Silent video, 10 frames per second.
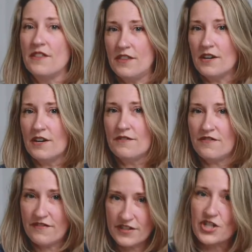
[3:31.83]
the
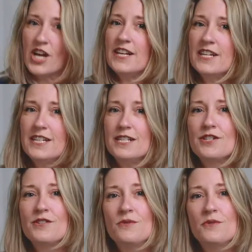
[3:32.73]
vagina
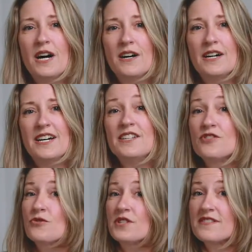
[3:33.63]
into uh, a
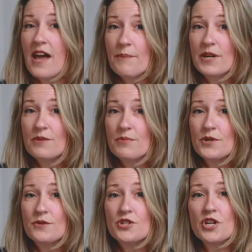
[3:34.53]
hysteroscopic
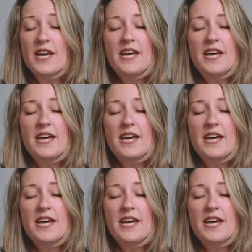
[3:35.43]
approach.